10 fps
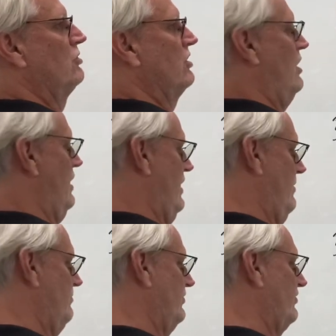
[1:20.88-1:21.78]

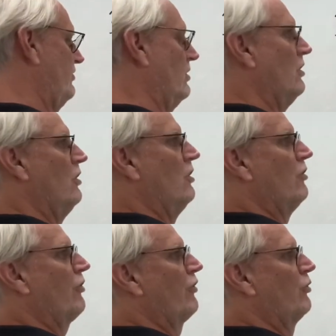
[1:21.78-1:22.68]
times
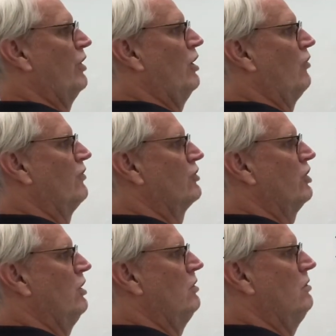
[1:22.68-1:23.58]
3 over
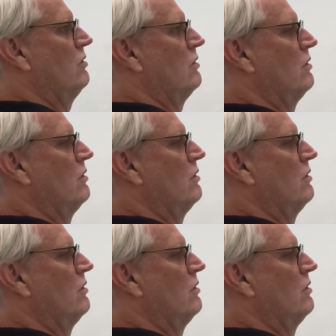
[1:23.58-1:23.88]
2.